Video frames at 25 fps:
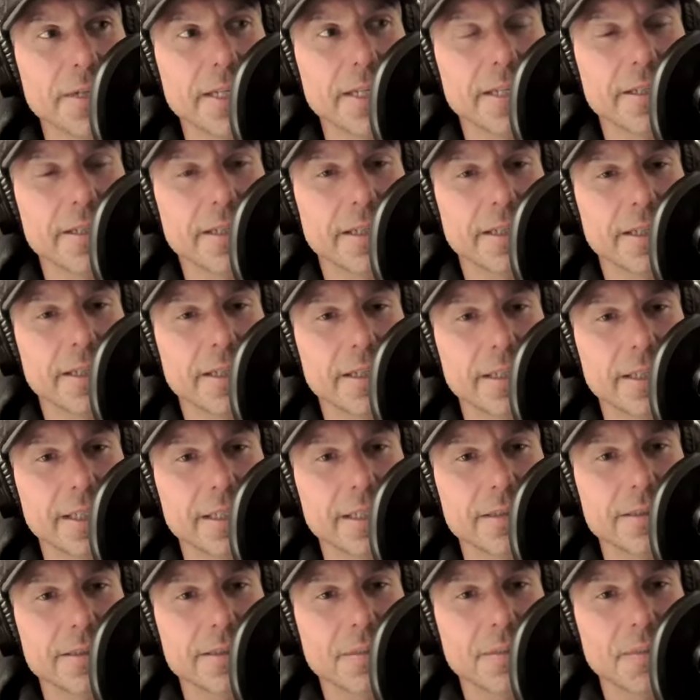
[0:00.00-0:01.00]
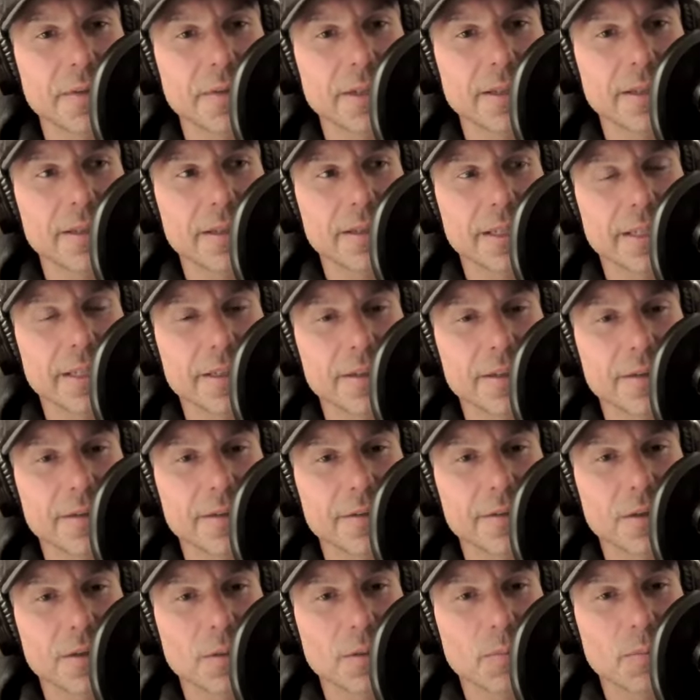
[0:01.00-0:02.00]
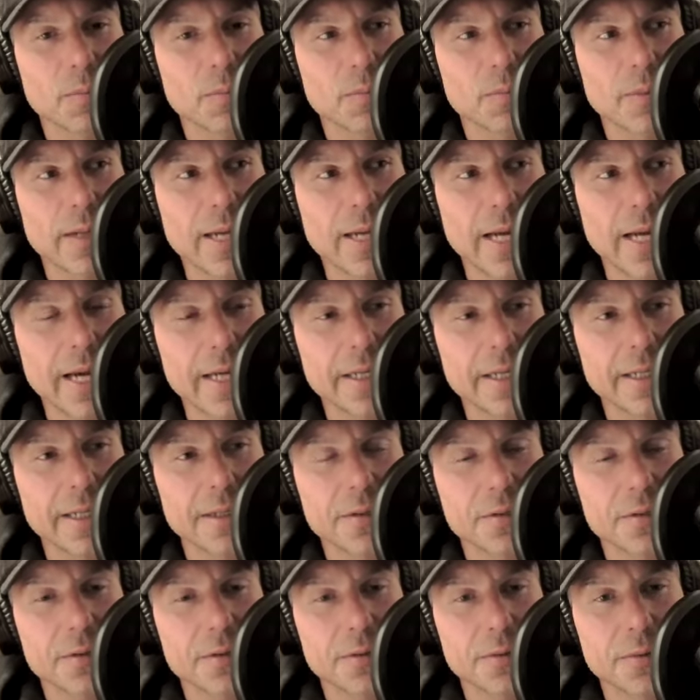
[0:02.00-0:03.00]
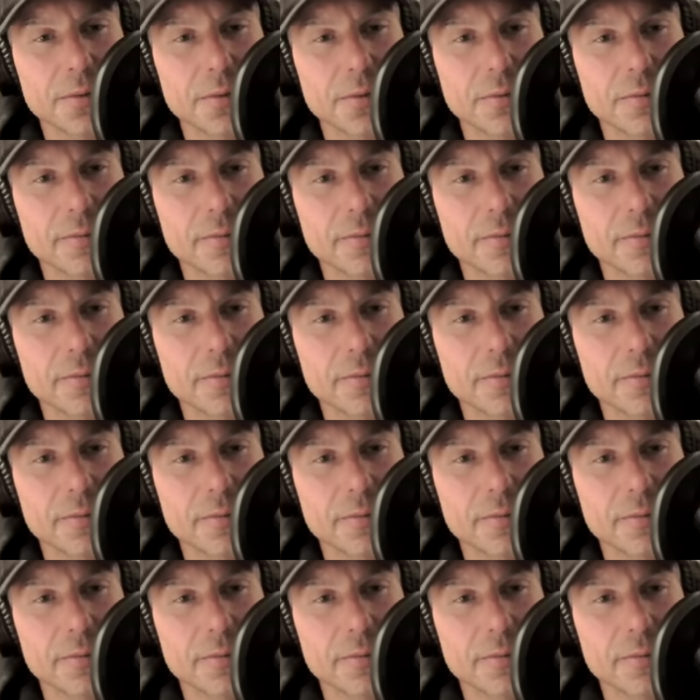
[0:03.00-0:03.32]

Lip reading: need to clean something like you're adding it to